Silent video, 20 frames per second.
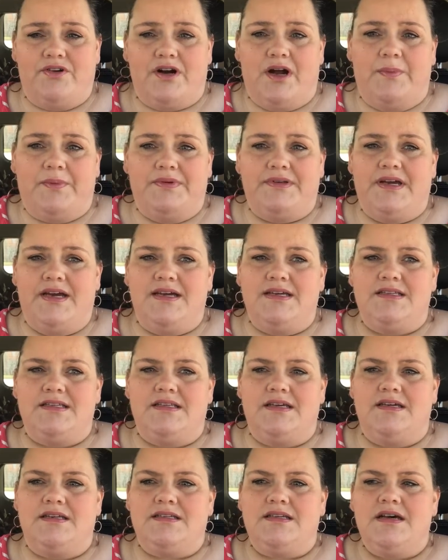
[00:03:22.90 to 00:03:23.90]
after a couple of
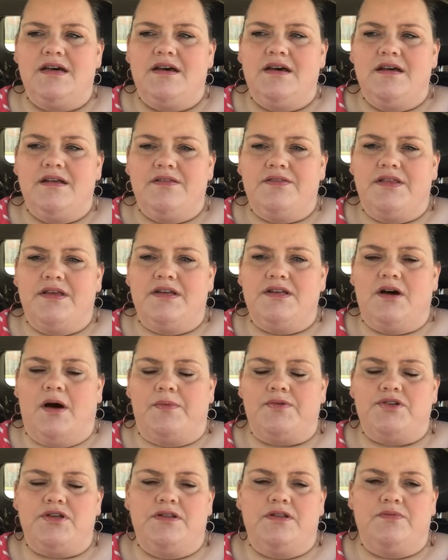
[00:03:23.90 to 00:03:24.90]
days that the
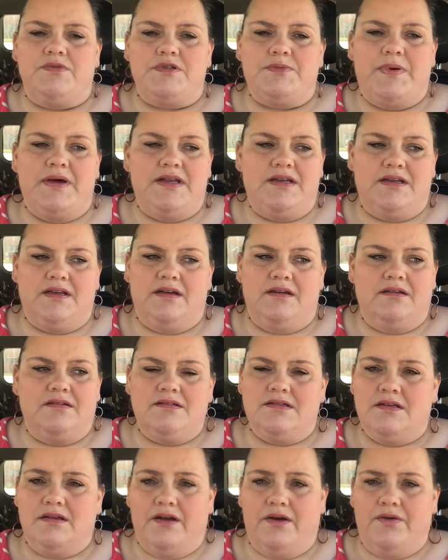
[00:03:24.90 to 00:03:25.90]
adoption that was
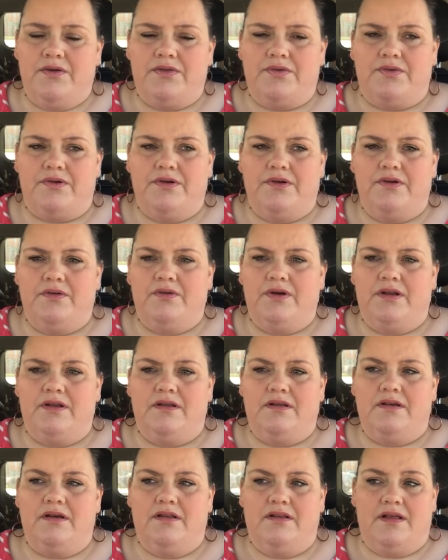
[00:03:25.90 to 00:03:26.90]
pending didn't go through
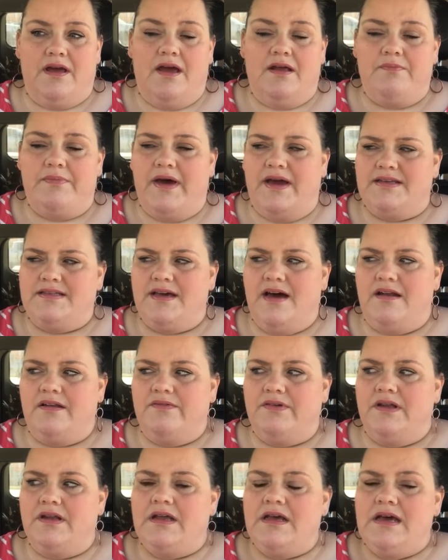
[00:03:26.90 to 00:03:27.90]
and, and they had backed out
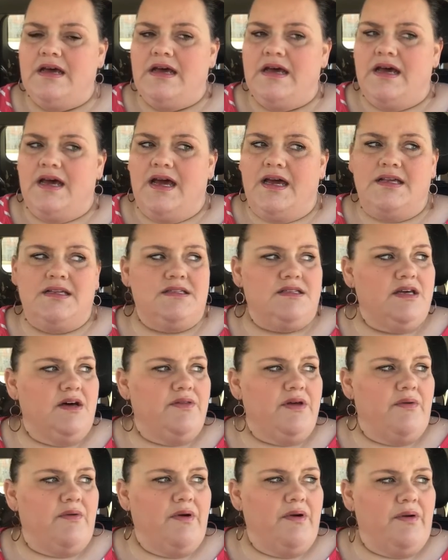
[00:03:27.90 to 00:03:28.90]
of it. And
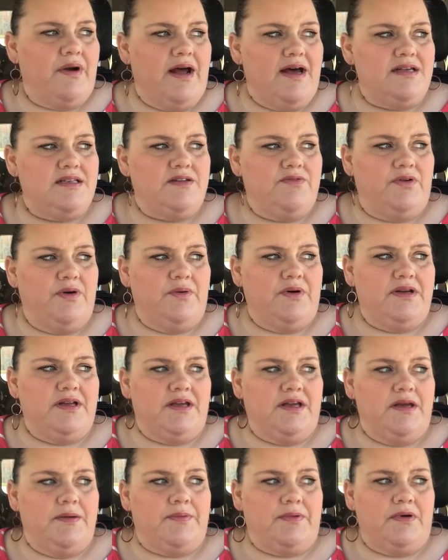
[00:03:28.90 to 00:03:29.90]
so they, we were asked if we
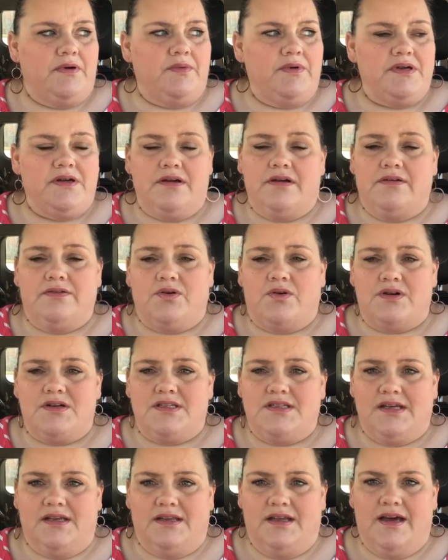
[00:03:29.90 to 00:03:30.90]
wanted to keep her. And we, of
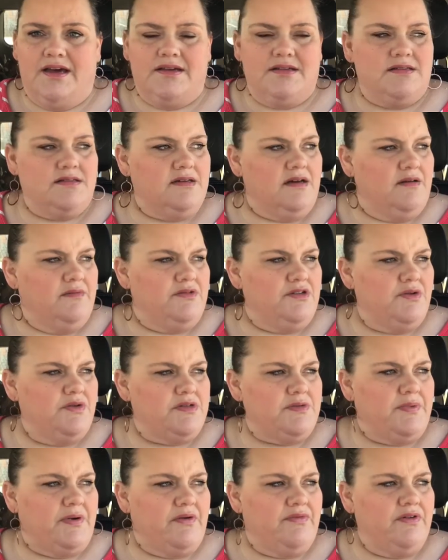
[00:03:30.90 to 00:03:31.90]
course, said yes. Um, she
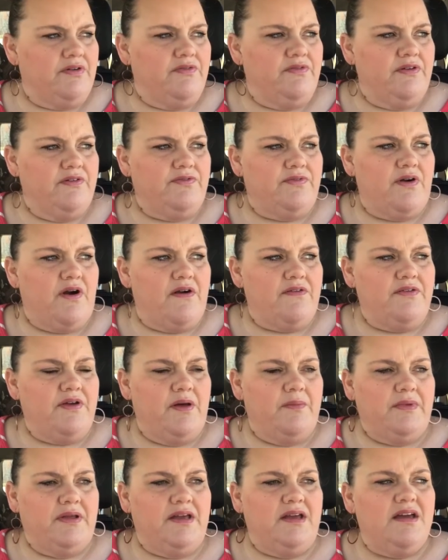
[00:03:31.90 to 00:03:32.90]
was a perfect fit for our
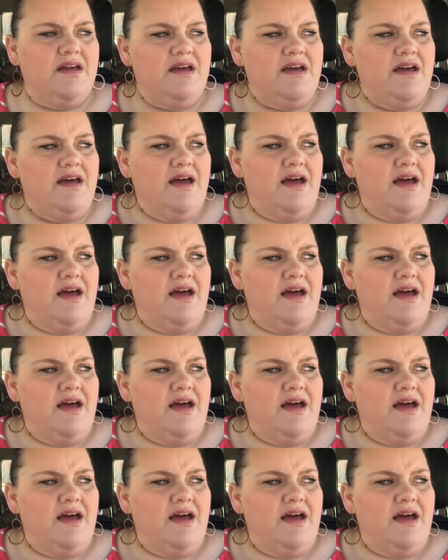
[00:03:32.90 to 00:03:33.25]
family